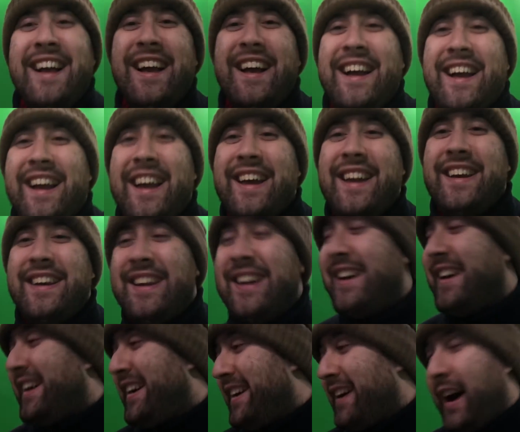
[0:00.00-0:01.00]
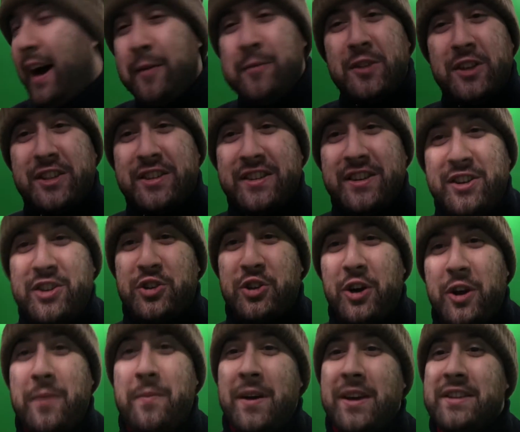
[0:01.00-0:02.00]
And I'm just
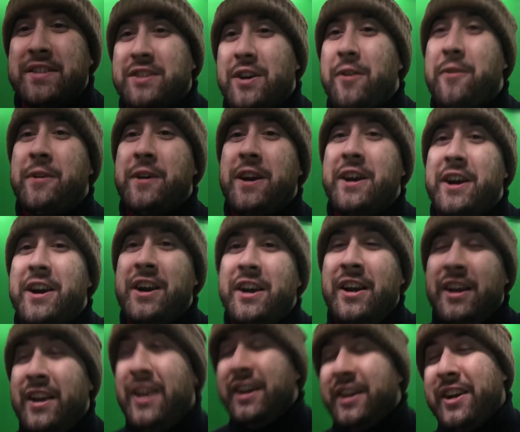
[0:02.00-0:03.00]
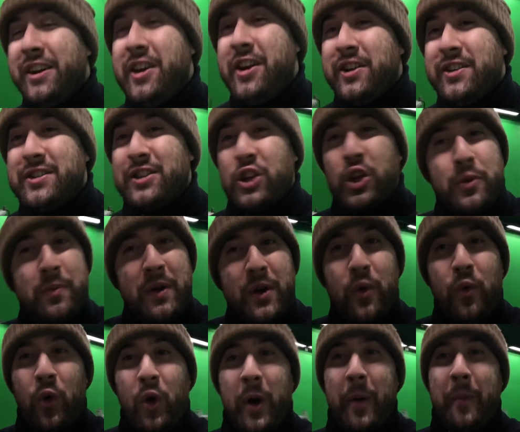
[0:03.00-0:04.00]
enjoying myself here. It's a little bit
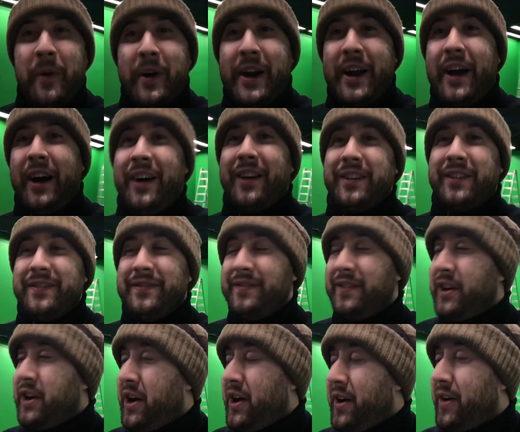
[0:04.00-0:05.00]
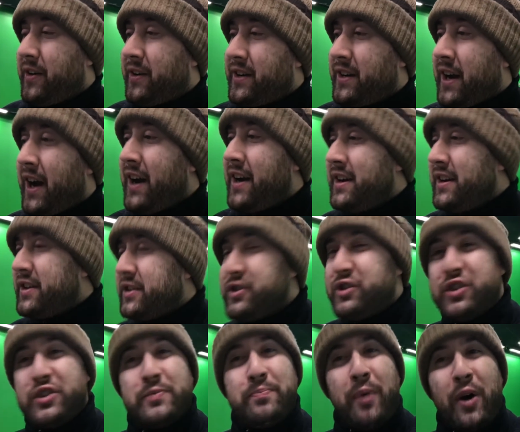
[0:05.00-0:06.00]
warmer out, kind of
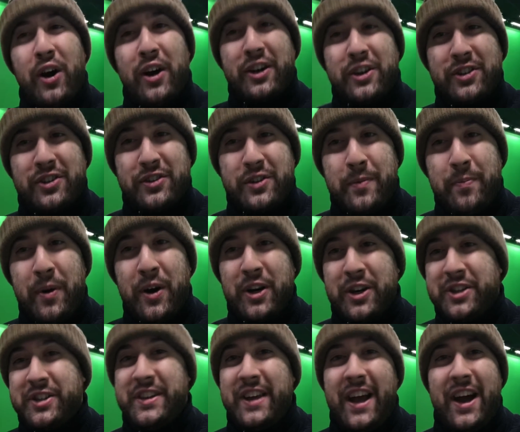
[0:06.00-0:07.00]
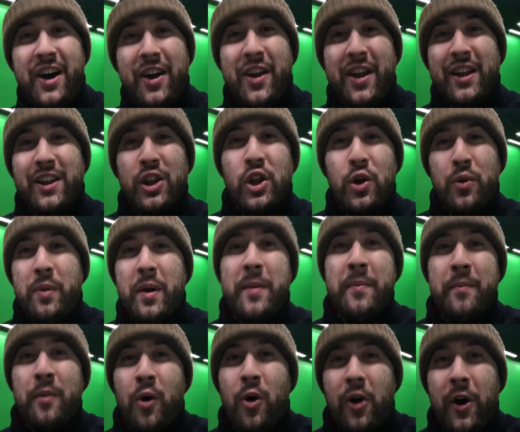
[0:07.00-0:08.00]
sparks the personality a little
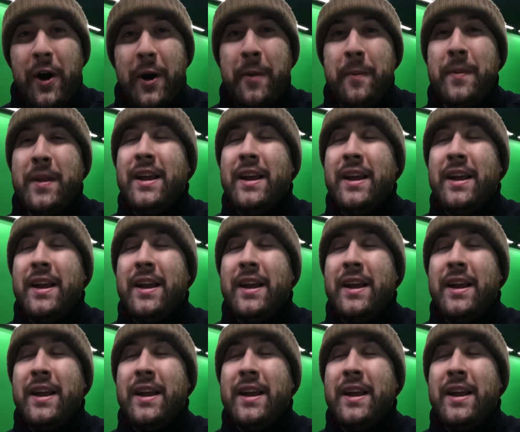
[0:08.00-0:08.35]
bit more.